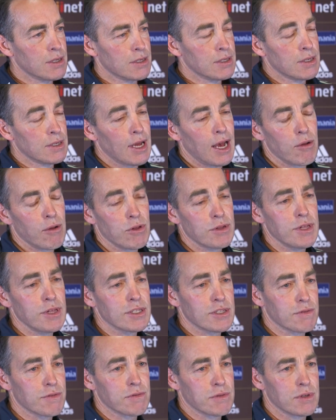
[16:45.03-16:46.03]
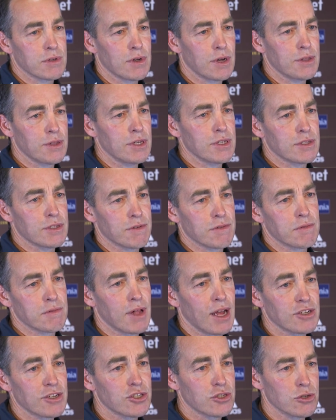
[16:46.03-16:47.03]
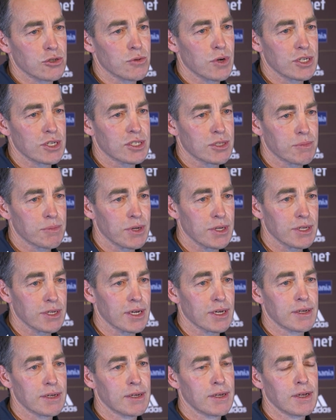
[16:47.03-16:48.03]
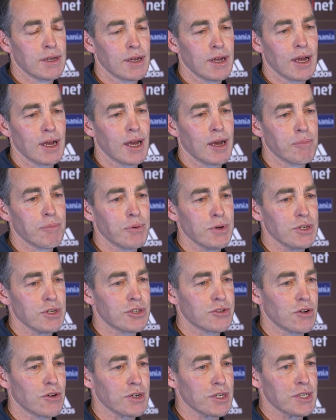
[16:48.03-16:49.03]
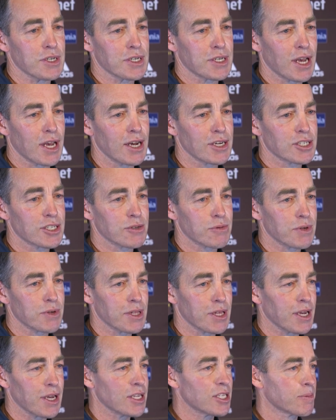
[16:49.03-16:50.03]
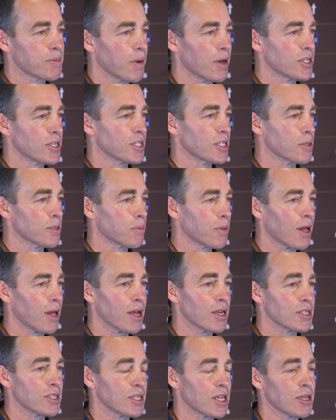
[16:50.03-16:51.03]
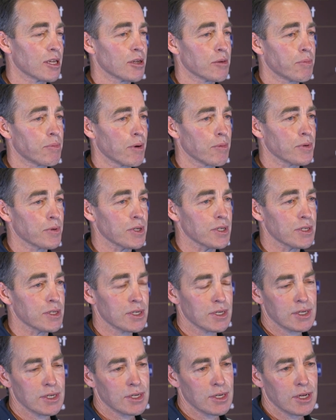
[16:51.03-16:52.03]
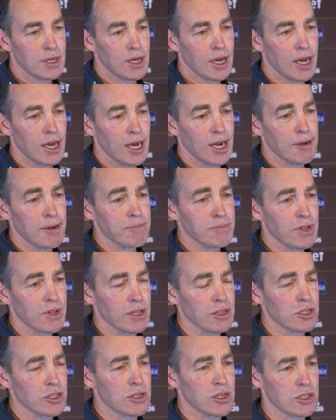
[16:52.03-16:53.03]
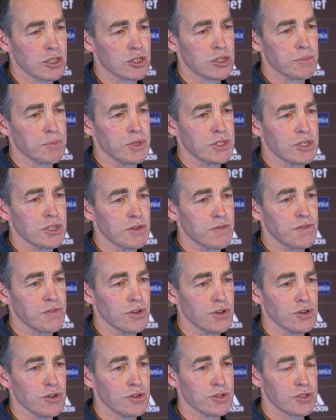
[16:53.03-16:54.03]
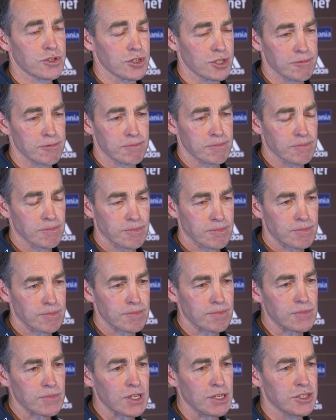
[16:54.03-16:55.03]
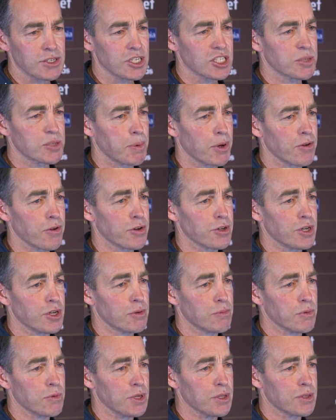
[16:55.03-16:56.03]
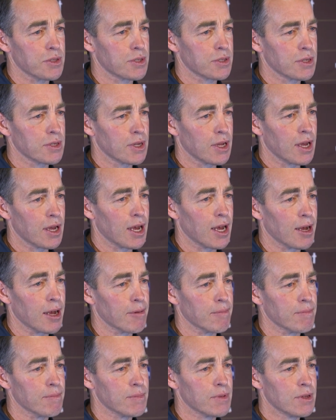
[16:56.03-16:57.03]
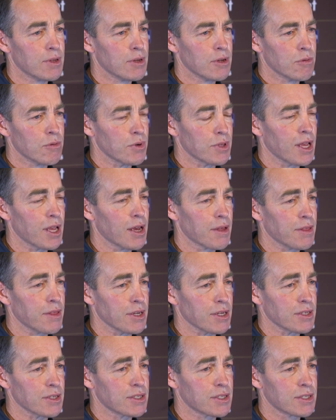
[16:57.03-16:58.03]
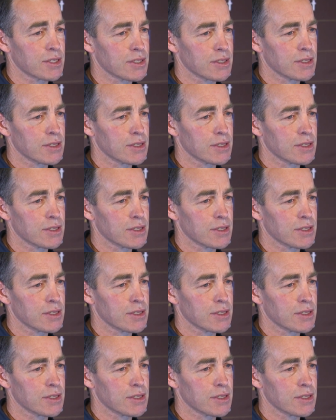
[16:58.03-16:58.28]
No, I think the last 2 weeks have been a pretty strong indication of where the headspace of the players. They're probably a little bit confused and dispirited with how things